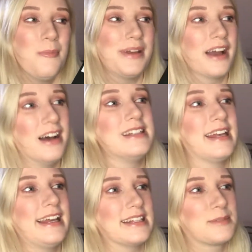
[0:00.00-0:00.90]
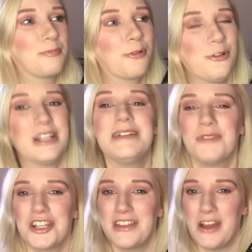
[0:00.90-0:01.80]
because it's pretty
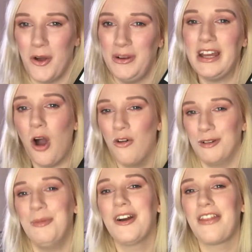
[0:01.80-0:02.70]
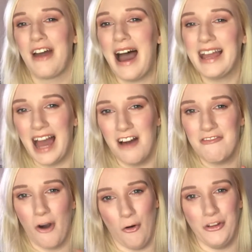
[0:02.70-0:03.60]
much the only horror book that I
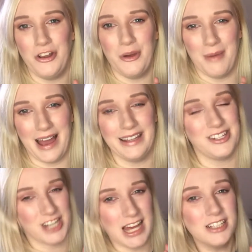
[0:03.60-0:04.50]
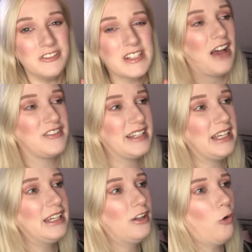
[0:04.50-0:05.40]
have on my shelves. I've
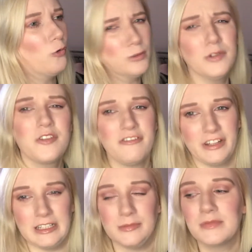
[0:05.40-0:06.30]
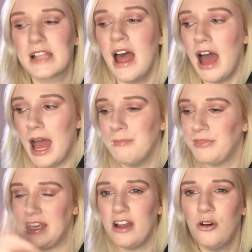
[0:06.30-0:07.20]
seen all of the films,
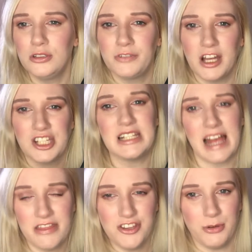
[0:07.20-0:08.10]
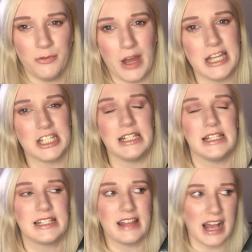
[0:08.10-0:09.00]
the old versions and the newer
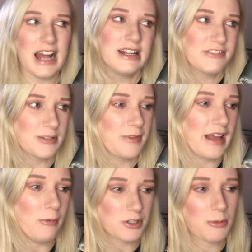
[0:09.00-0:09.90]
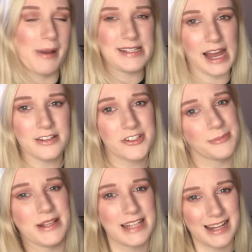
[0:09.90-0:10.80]
versions. They're kind of something I watch with my dad because
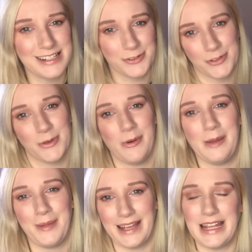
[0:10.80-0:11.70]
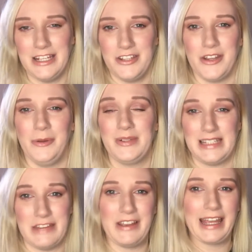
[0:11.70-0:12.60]
my dad is also big into Stephen